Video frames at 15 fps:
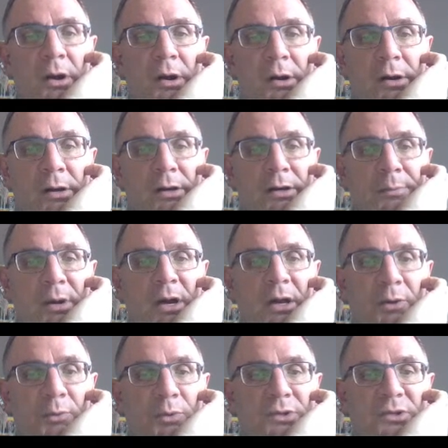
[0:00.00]

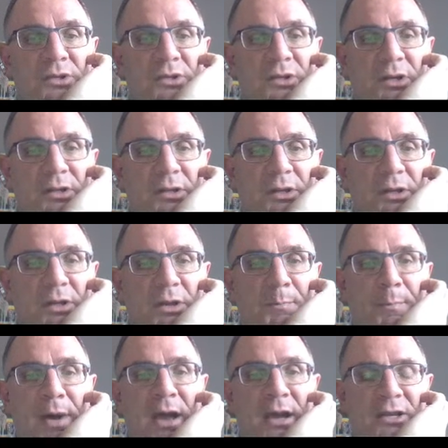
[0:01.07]
I would set the
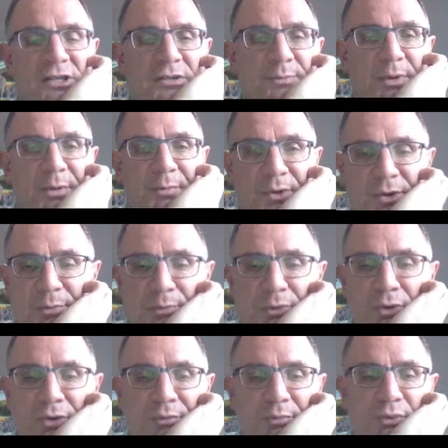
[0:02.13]
maximum number
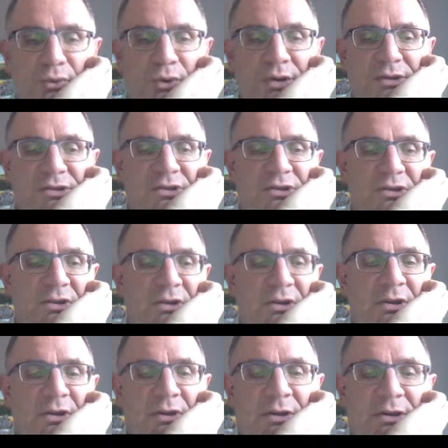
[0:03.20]
of points
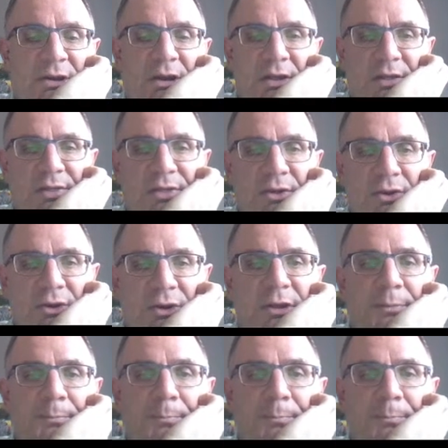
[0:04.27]
at 30.